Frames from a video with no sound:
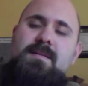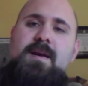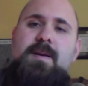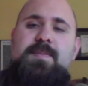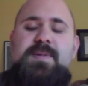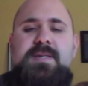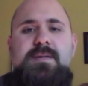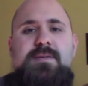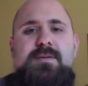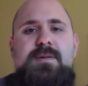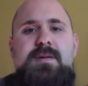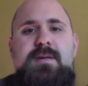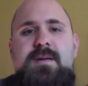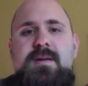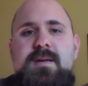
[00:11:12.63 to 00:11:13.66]
episode.
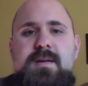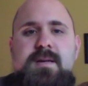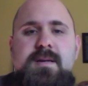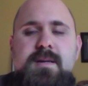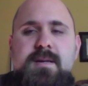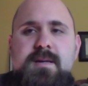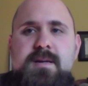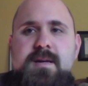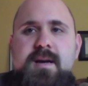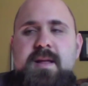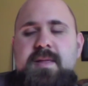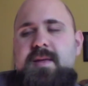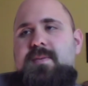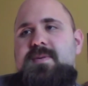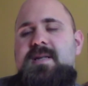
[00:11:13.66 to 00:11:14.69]
I
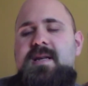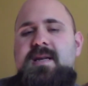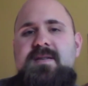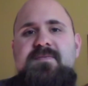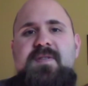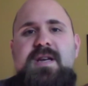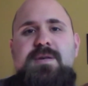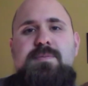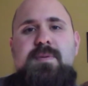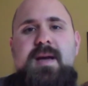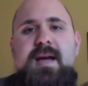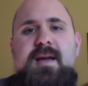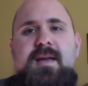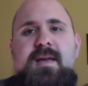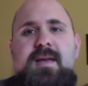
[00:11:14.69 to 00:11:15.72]
thought it was a nice
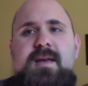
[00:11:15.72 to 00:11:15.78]
flashback.